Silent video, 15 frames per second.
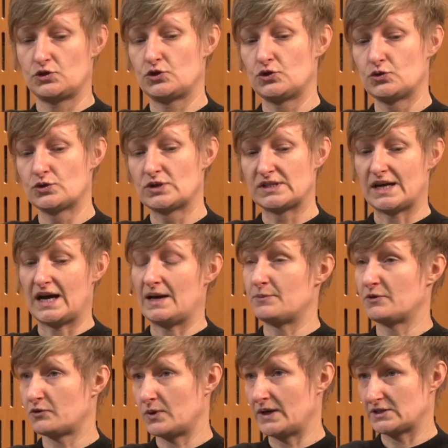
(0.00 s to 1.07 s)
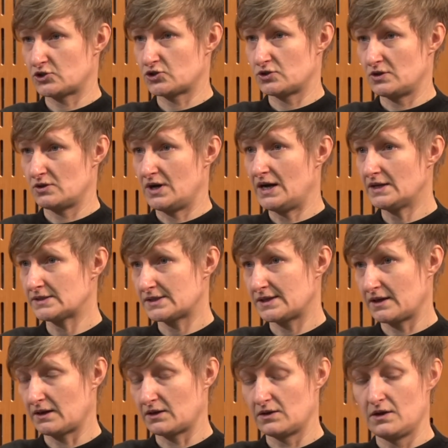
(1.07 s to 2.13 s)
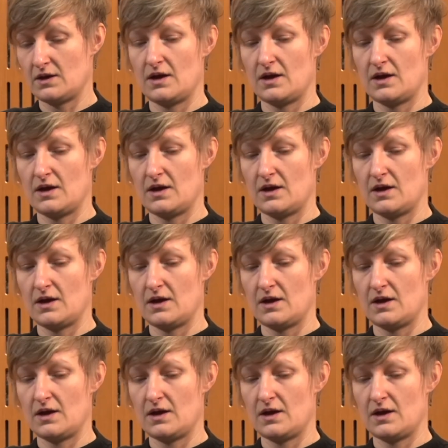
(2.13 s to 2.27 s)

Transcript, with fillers: to the type of question you're asking